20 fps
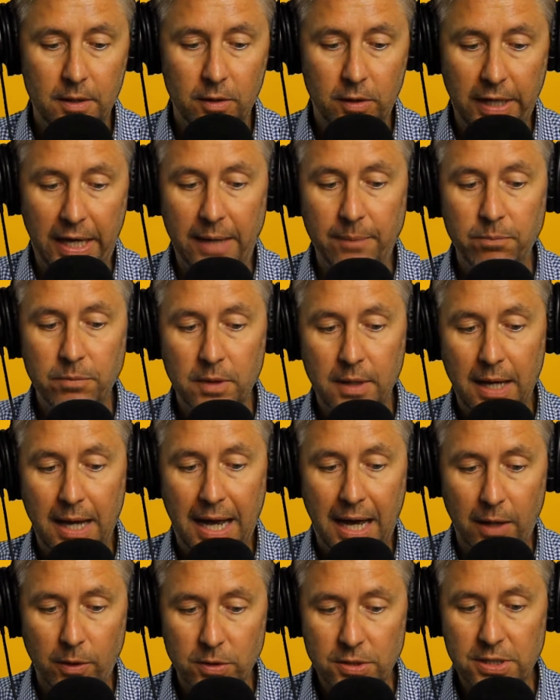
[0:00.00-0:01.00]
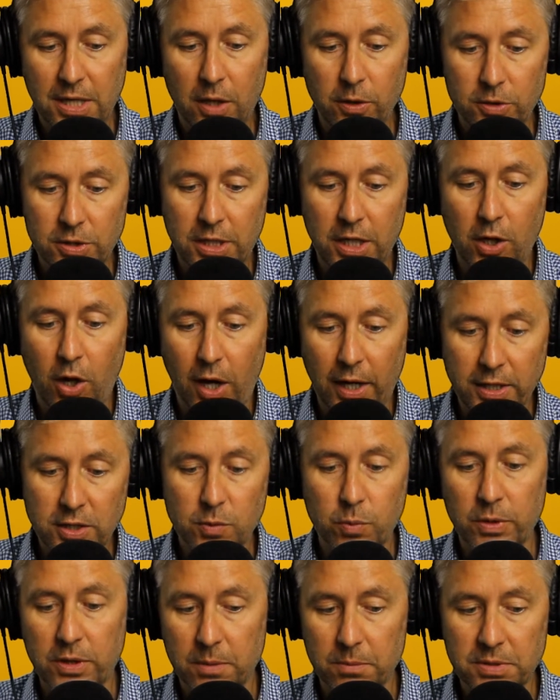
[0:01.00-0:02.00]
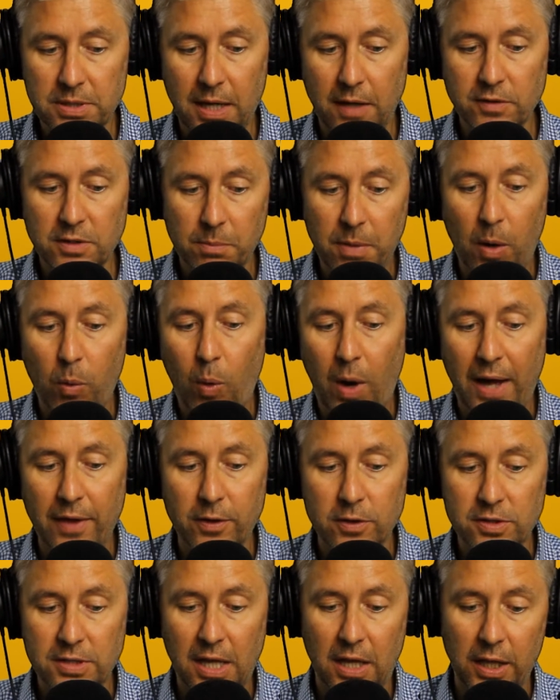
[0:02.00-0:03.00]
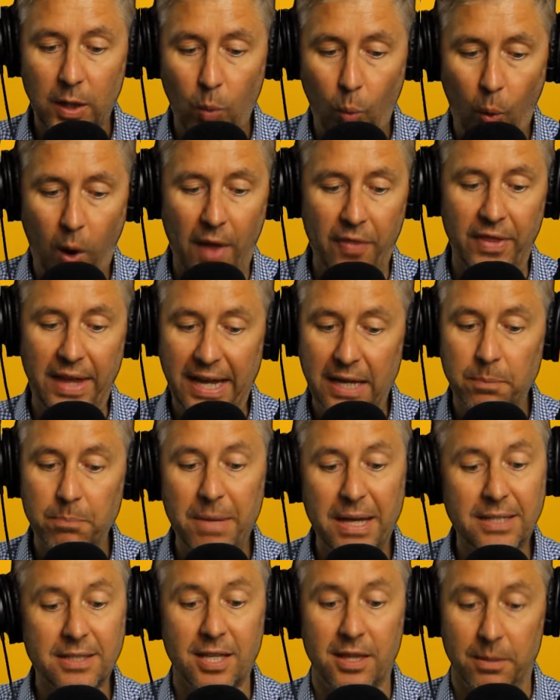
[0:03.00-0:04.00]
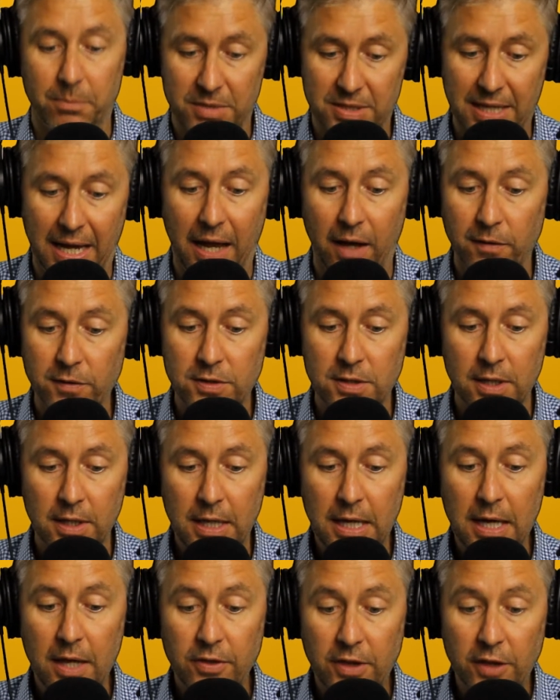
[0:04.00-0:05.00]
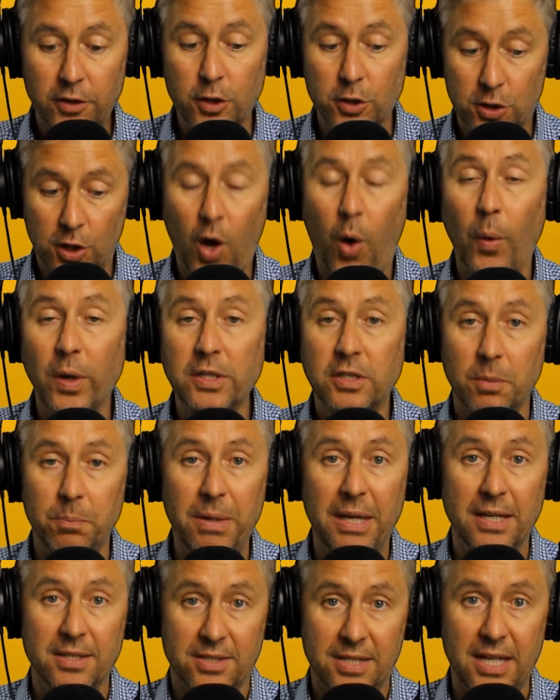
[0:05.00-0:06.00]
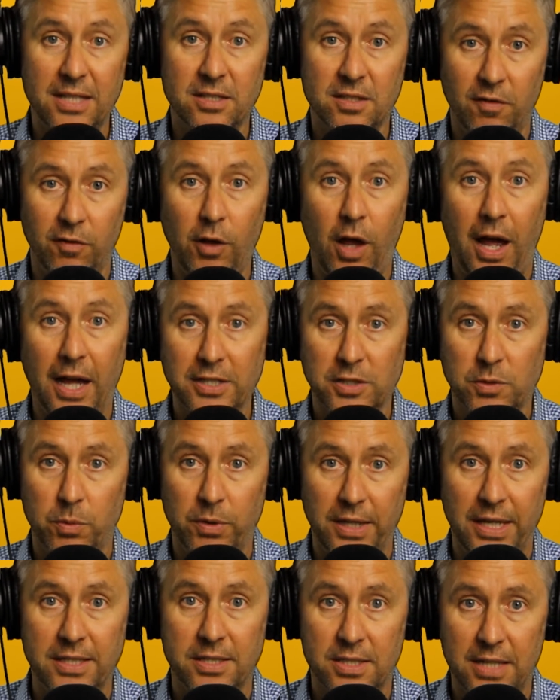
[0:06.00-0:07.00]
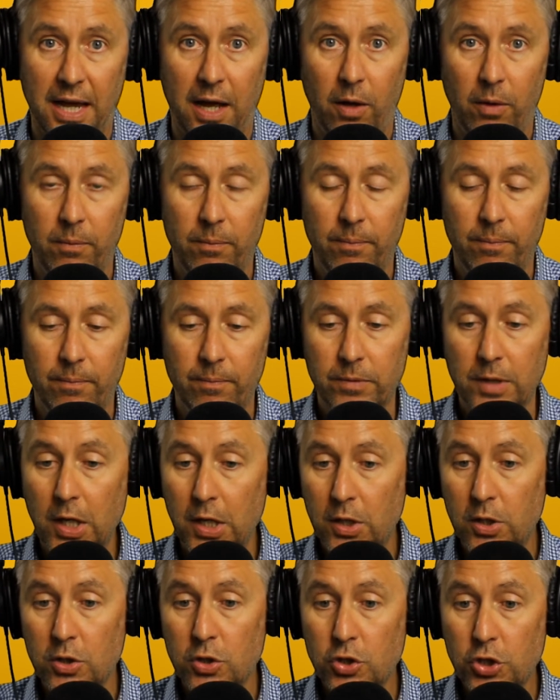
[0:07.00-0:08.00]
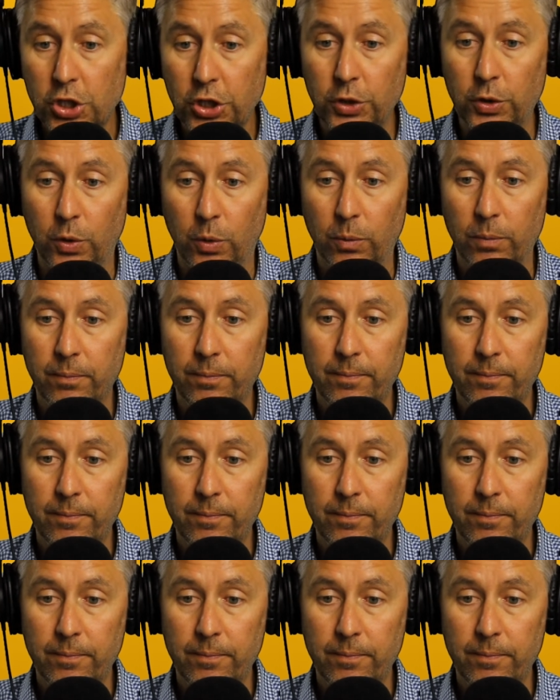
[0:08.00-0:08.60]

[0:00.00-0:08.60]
okay, how do sellers get honest with themselves about why they're selling? 1, they admit to themselves that there's going to be a sense of loss when they sell. 2,